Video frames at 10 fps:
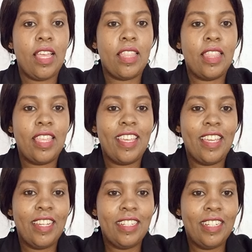and
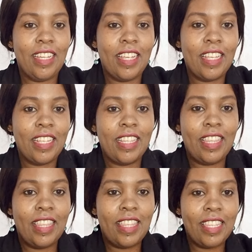then
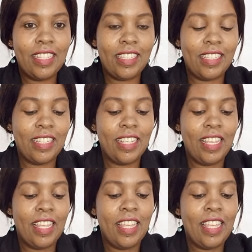this
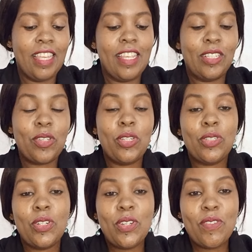is going
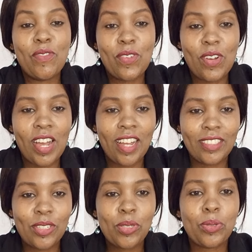to leave your
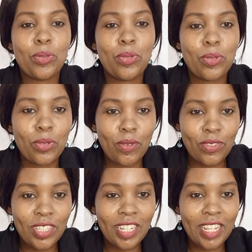hands so
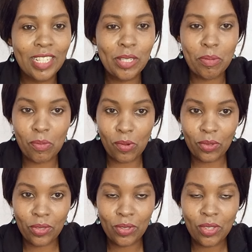soft,
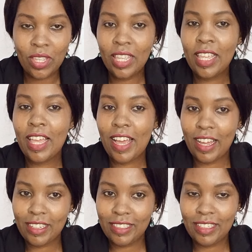smooth,
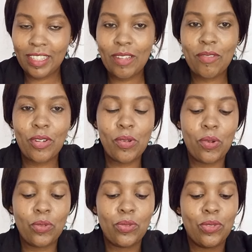and the
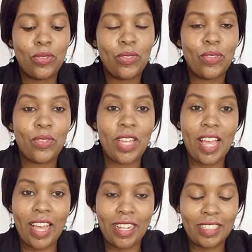wrinkles
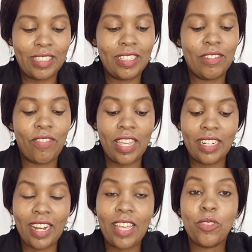and
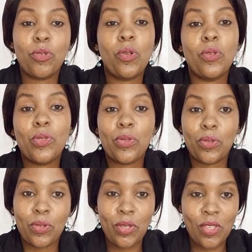fine lines will
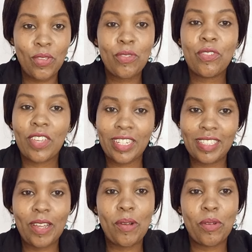also
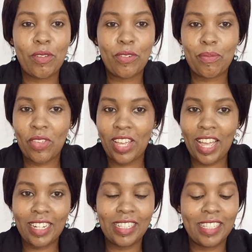fade away from your
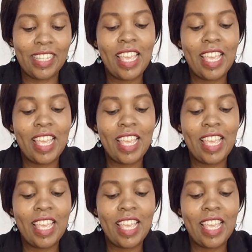hands.